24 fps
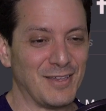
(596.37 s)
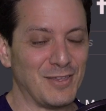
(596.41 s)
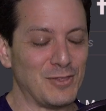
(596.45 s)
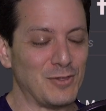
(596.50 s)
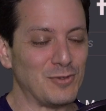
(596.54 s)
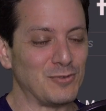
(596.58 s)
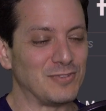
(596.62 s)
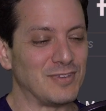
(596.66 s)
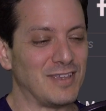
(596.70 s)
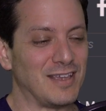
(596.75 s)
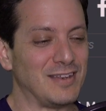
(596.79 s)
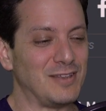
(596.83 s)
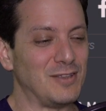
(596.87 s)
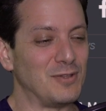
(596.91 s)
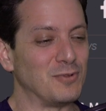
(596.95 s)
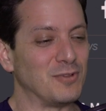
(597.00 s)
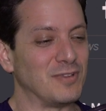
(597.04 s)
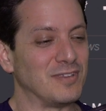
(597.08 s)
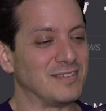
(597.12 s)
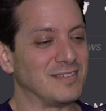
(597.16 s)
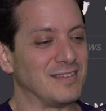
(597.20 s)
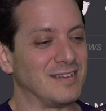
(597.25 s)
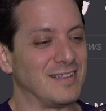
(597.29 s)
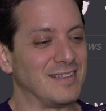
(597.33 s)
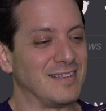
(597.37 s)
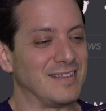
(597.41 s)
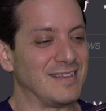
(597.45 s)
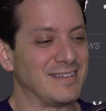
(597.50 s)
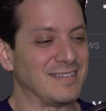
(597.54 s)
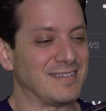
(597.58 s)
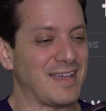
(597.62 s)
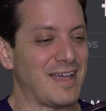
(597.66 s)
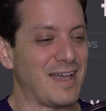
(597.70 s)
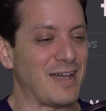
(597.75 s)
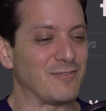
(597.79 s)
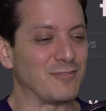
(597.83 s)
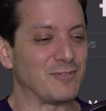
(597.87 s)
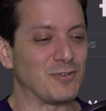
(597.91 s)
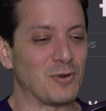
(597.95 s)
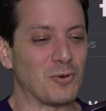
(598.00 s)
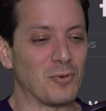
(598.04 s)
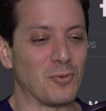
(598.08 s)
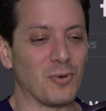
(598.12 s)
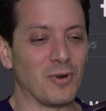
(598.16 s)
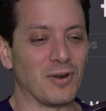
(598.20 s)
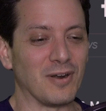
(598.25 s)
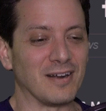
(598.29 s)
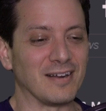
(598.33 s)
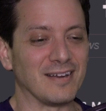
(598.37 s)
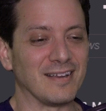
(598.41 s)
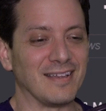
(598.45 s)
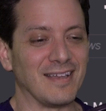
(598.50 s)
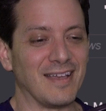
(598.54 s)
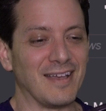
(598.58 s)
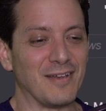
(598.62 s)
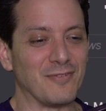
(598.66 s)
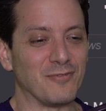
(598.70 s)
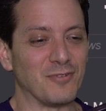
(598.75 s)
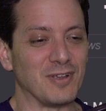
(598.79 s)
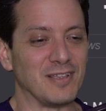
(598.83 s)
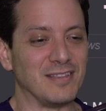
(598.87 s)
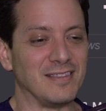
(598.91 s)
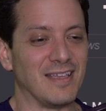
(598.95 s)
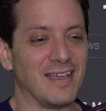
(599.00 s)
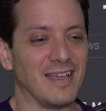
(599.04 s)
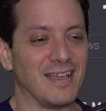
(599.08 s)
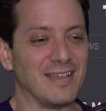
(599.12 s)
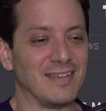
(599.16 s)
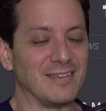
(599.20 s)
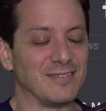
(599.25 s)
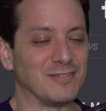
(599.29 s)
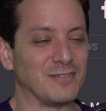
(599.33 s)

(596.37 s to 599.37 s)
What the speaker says: You said you listen to this after work every day,